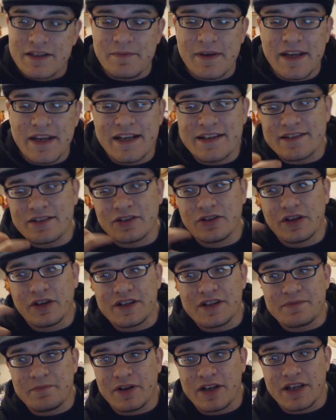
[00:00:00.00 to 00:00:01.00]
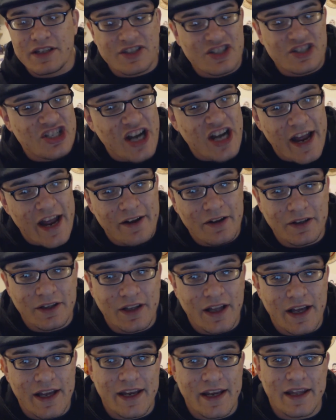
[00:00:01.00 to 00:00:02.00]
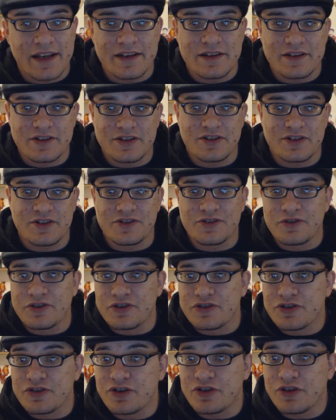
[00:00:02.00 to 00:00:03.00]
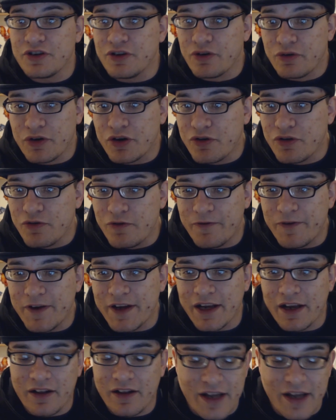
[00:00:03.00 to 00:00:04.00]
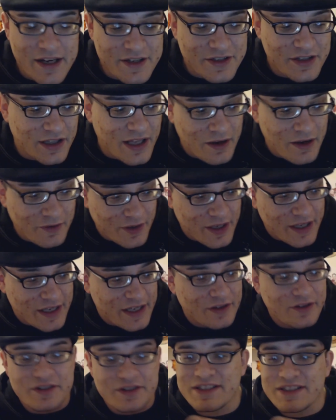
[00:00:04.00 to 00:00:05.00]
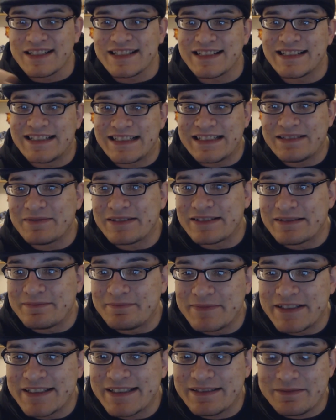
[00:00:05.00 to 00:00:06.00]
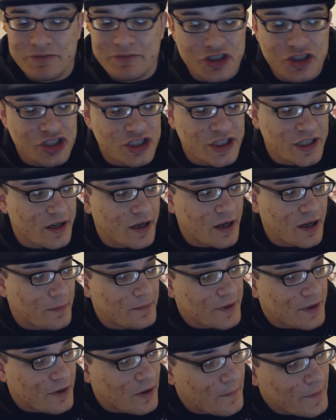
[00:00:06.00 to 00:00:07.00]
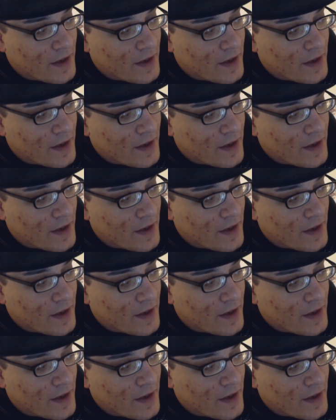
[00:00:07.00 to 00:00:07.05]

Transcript: to me, he doesn't look as much as childlike and is just sort of, you know, goofy and class clown. Like, he looks like, I am going to mess some shit up, you